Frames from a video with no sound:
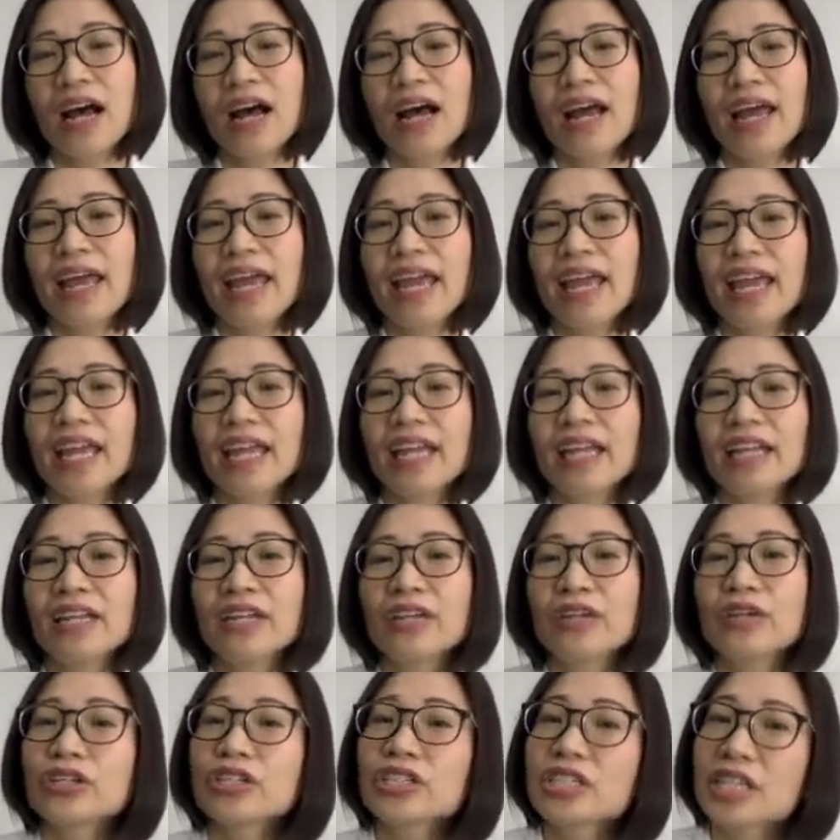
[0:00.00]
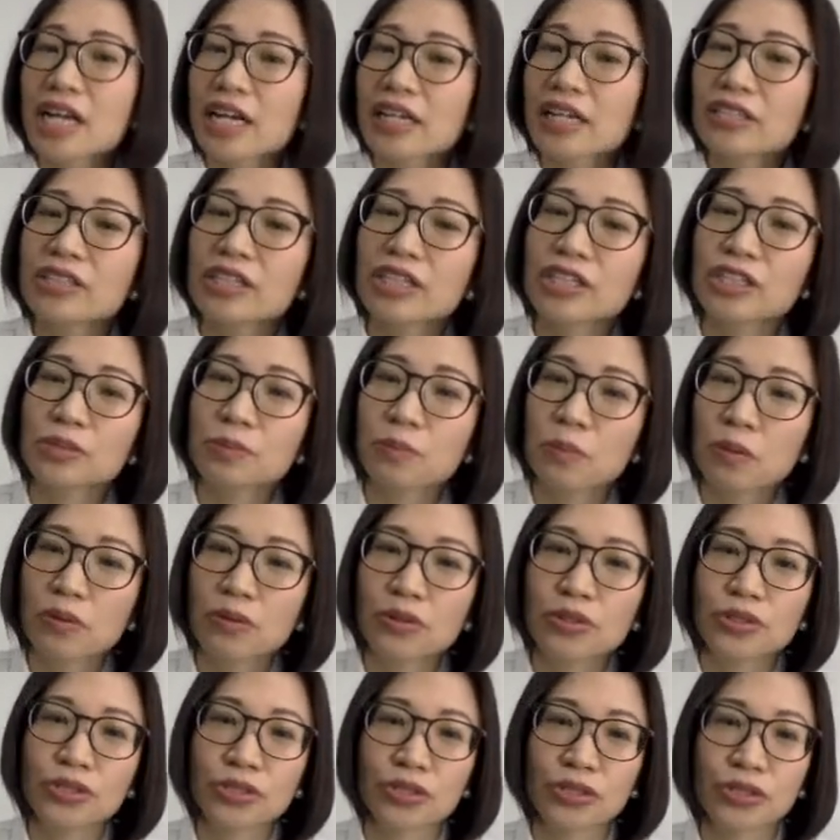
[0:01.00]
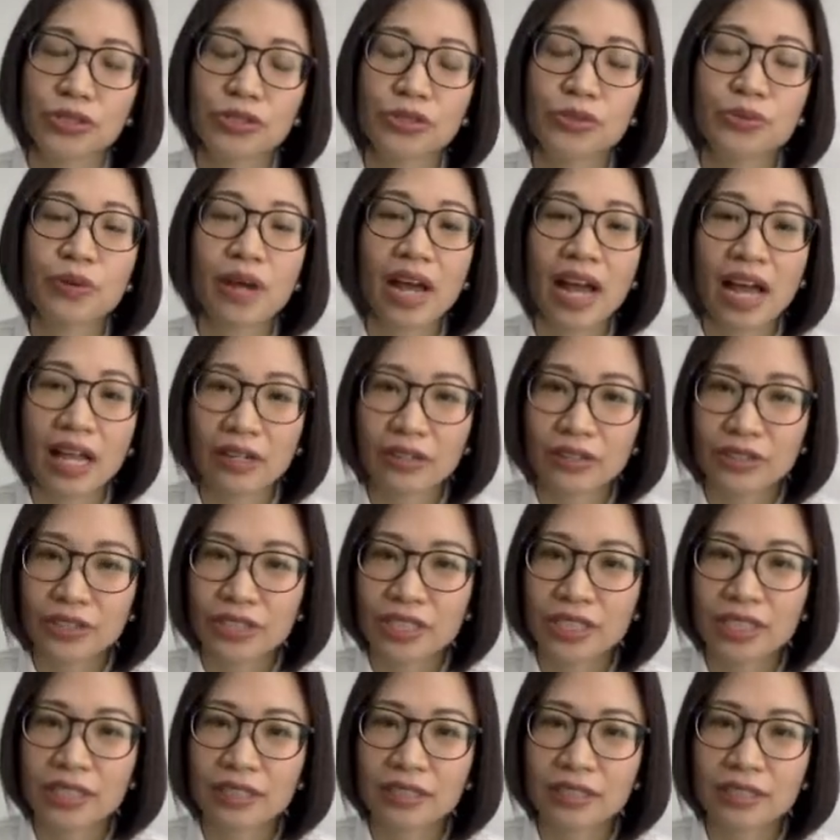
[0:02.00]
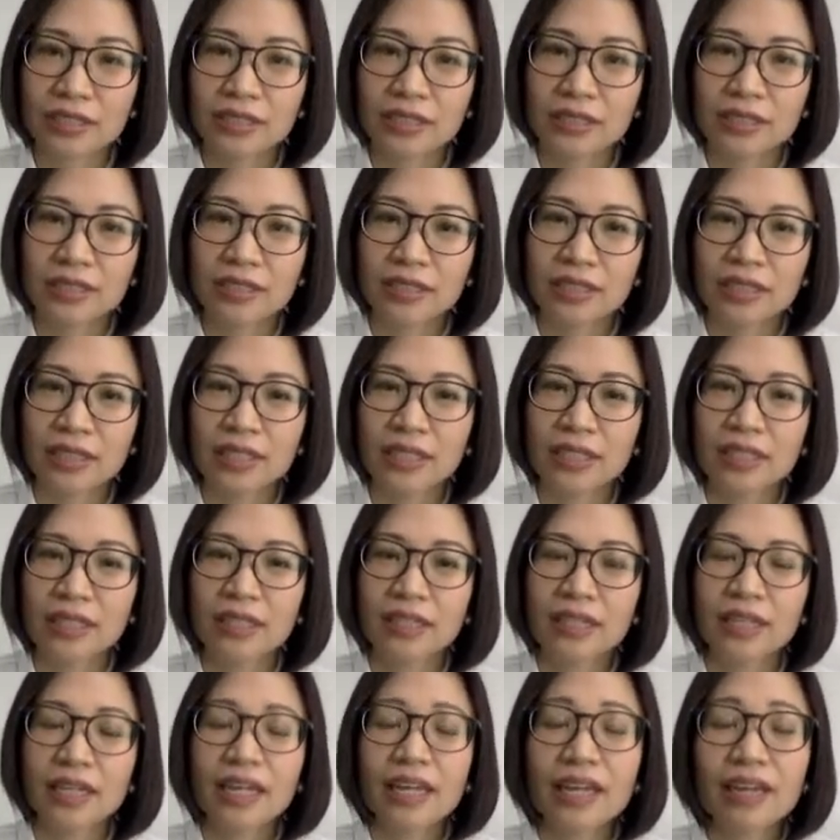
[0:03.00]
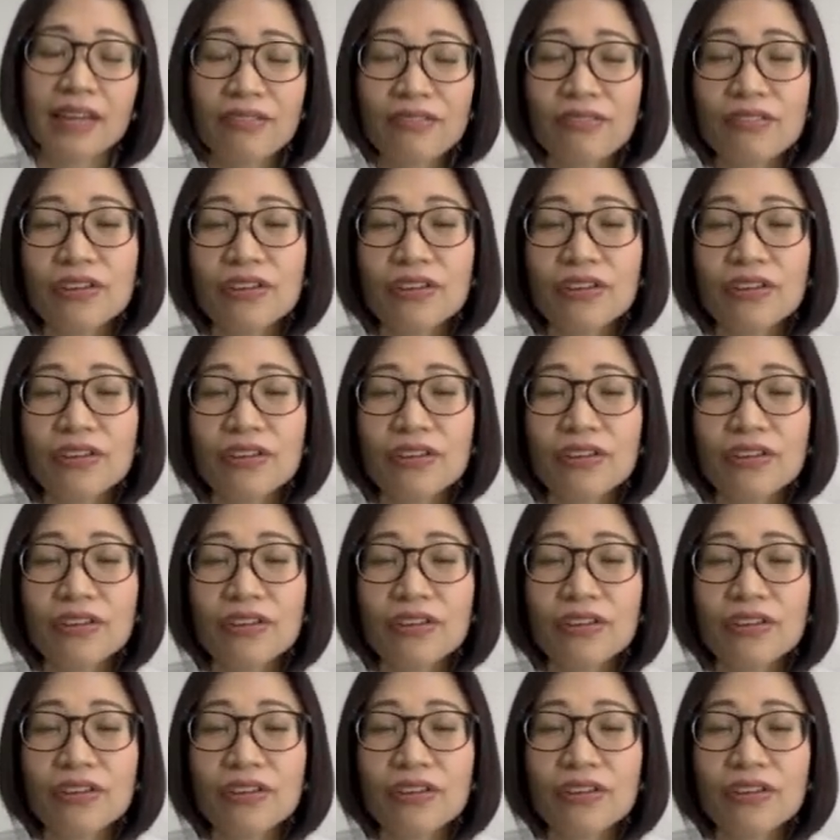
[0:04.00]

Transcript: and your child's exposure to allergens. If